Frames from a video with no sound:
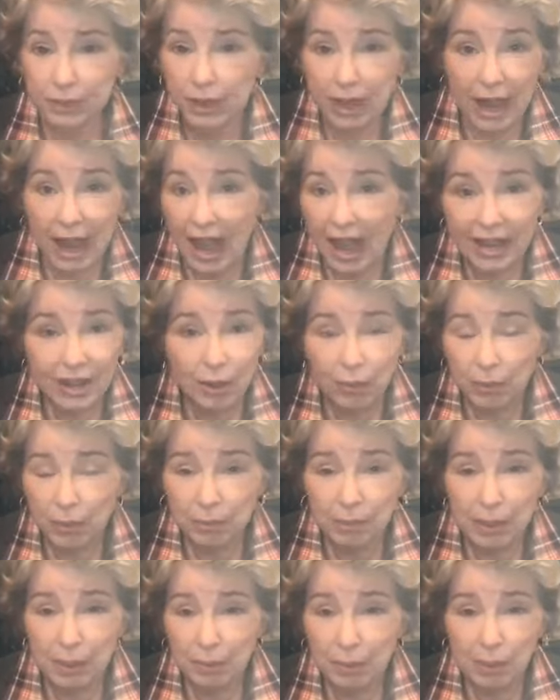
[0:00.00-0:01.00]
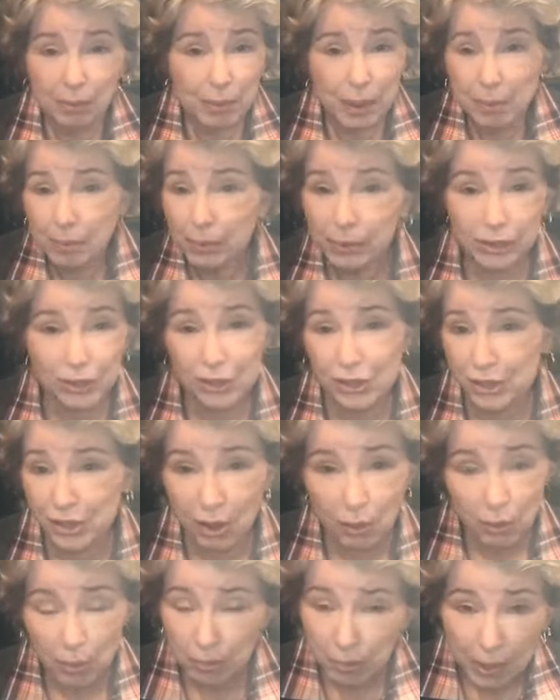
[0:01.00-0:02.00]
I don't remember. People just
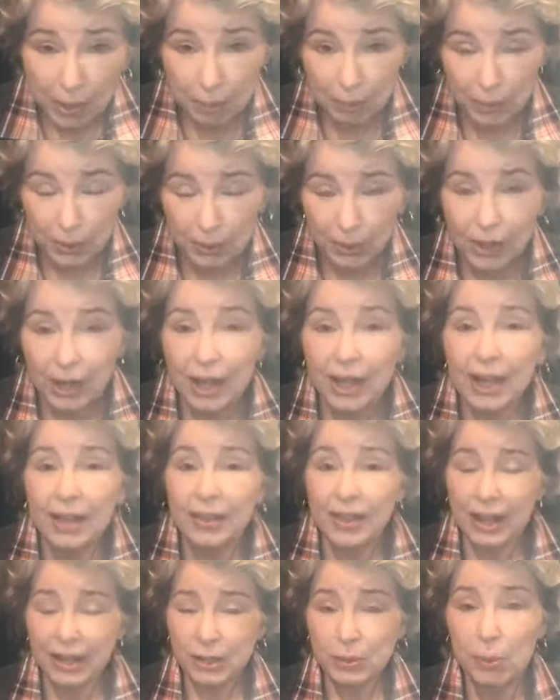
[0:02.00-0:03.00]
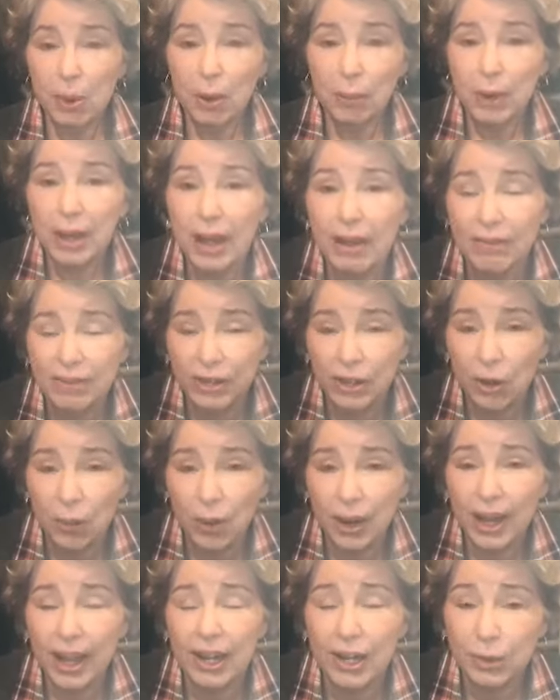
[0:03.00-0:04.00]
don't remember. That's why we have to go
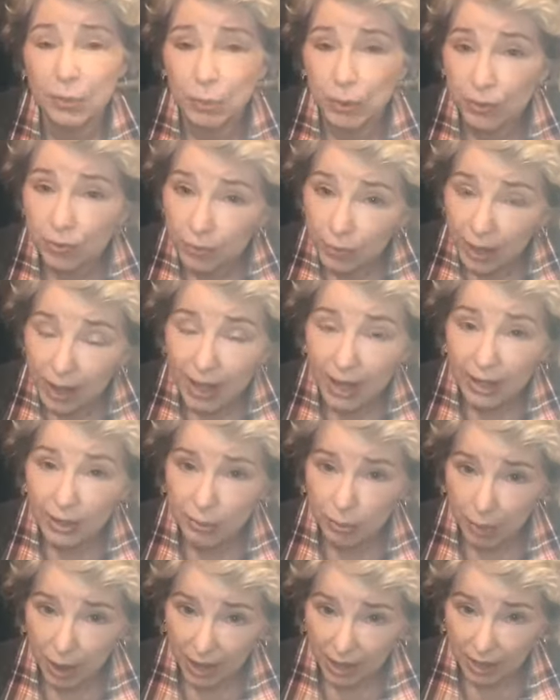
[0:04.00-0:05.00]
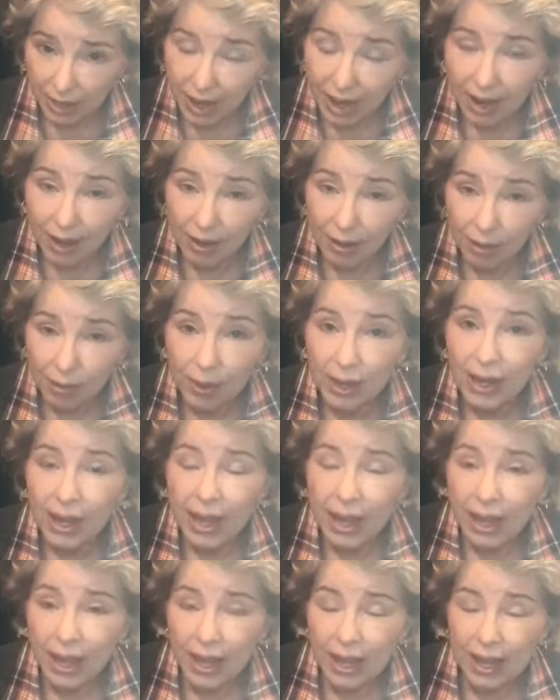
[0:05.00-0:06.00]
ahead and reflect right now
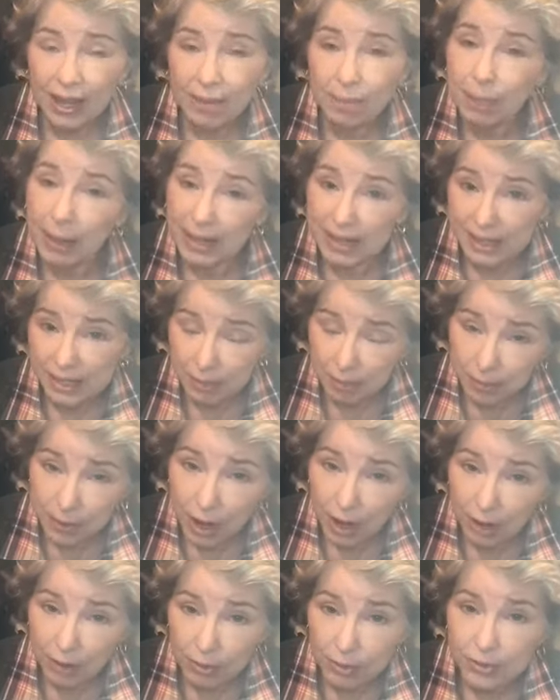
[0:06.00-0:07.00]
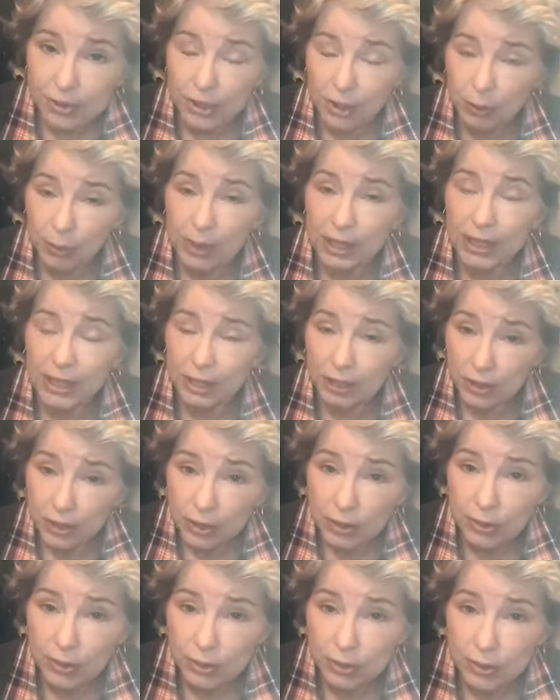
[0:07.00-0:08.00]
and make some notes that we can
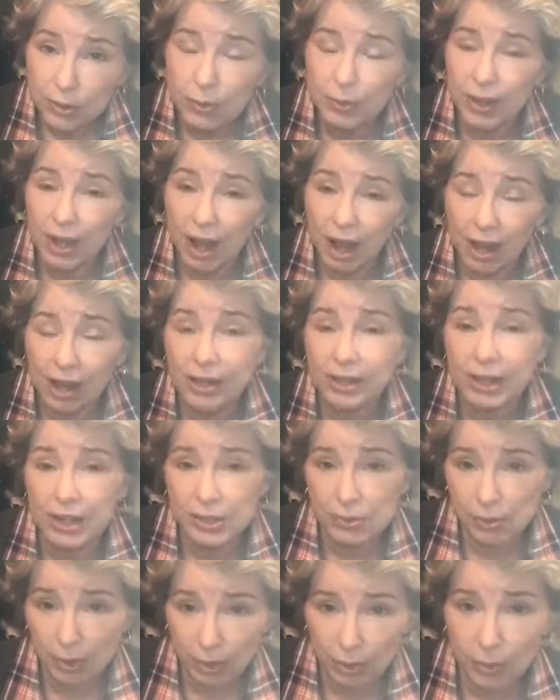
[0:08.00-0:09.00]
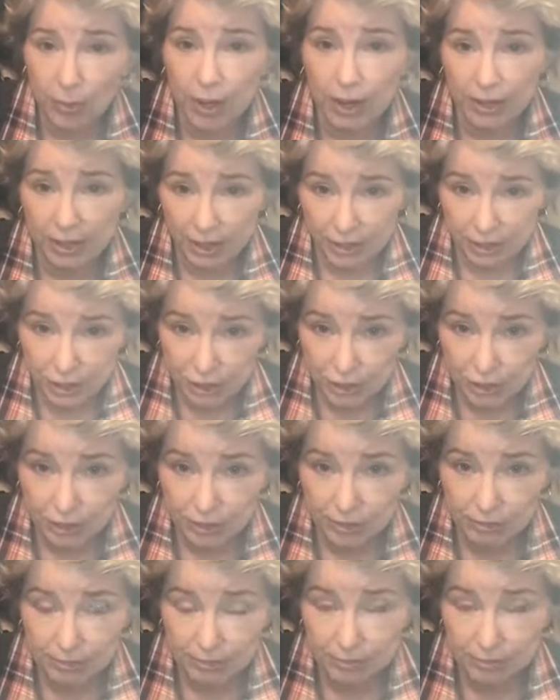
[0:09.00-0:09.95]
use when the holidays roll around next year.